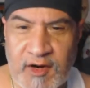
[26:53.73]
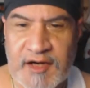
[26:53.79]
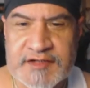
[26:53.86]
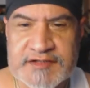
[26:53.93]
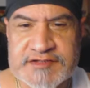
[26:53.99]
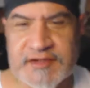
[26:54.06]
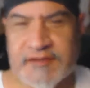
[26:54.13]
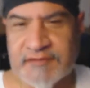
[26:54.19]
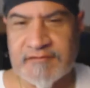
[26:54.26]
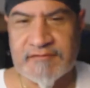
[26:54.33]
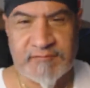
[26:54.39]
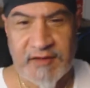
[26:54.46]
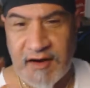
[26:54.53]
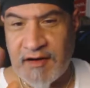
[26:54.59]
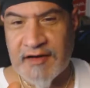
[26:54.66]
rush, and
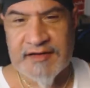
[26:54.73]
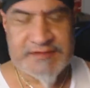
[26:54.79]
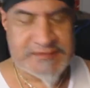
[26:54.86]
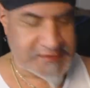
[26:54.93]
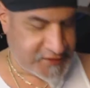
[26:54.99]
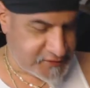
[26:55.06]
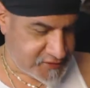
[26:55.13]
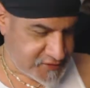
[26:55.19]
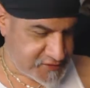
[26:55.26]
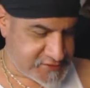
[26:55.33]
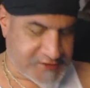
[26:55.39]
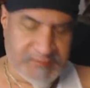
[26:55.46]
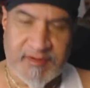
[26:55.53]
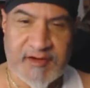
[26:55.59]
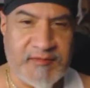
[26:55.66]
honestly I did
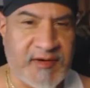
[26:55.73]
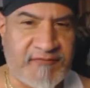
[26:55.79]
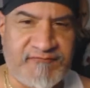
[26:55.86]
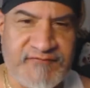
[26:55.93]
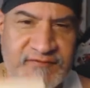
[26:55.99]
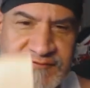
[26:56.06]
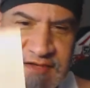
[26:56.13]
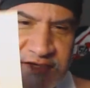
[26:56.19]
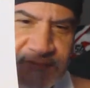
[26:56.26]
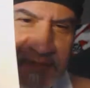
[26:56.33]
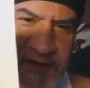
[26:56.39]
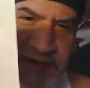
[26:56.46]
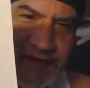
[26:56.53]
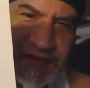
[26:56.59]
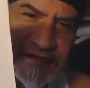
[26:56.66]
this in probably about 15
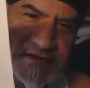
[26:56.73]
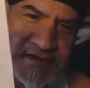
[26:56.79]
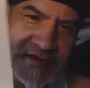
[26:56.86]
minutes.